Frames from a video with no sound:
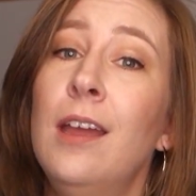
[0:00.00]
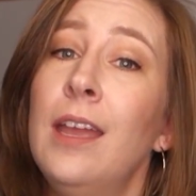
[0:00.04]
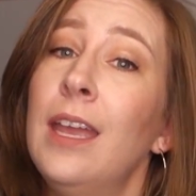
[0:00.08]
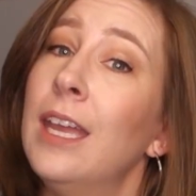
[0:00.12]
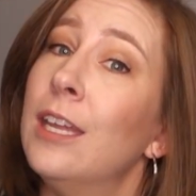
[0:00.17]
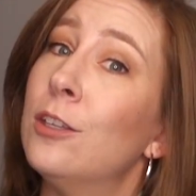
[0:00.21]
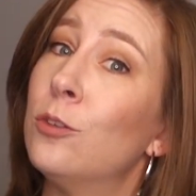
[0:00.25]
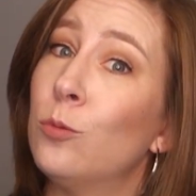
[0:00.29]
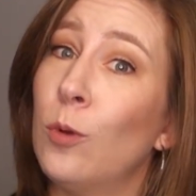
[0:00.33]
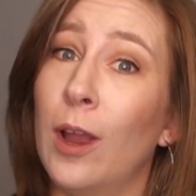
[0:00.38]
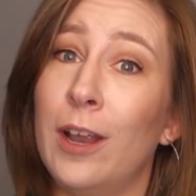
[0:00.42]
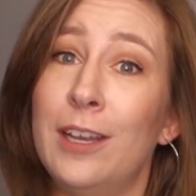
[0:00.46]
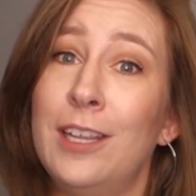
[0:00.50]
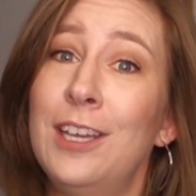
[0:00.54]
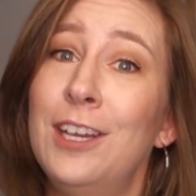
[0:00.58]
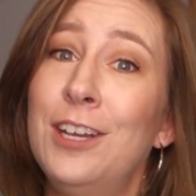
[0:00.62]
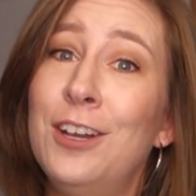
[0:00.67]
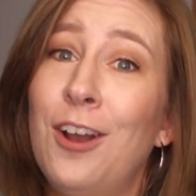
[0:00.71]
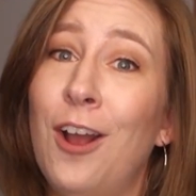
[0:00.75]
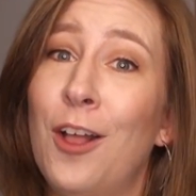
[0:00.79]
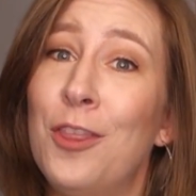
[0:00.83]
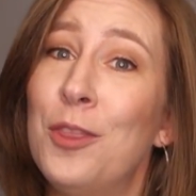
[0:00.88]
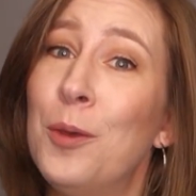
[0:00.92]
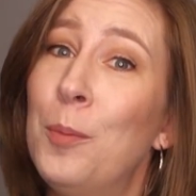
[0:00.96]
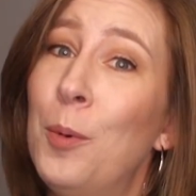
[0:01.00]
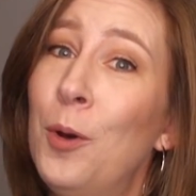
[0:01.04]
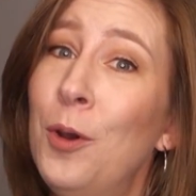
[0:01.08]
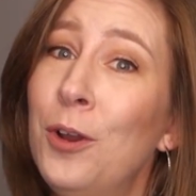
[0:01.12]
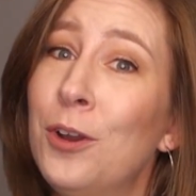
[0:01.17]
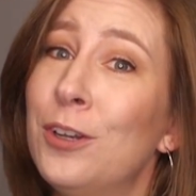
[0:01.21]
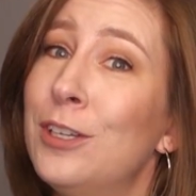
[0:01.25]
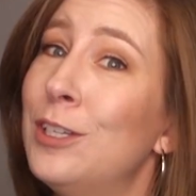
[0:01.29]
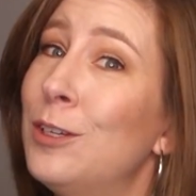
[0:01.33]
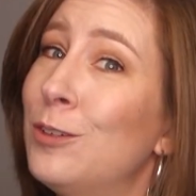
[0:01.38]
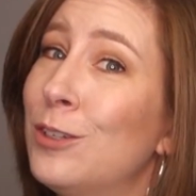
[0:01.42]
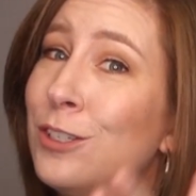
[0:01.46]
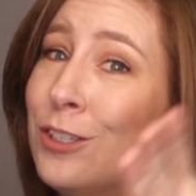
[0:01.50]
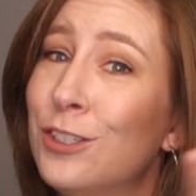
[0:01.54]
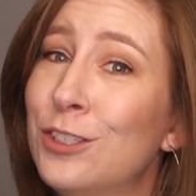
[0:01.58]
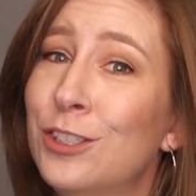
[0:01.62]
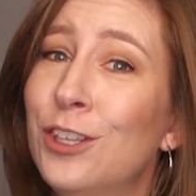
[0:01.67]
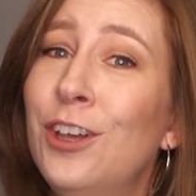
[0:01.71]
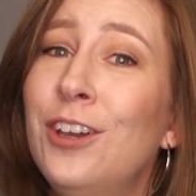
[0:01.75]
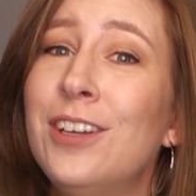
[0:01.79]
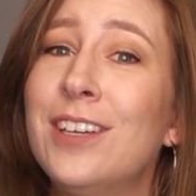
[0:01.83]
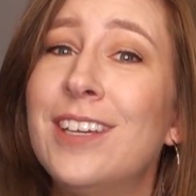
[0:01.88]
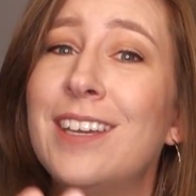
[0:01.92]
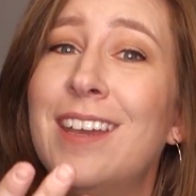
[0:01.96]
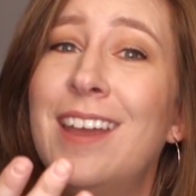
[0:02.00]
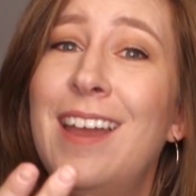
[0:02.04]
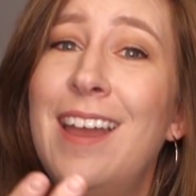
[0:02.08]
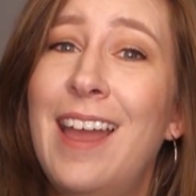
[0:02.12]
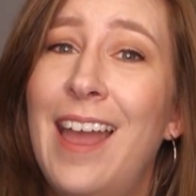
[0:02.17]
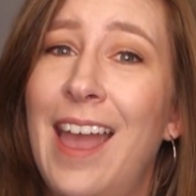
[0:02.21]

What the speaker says: It's right here on the board. You just look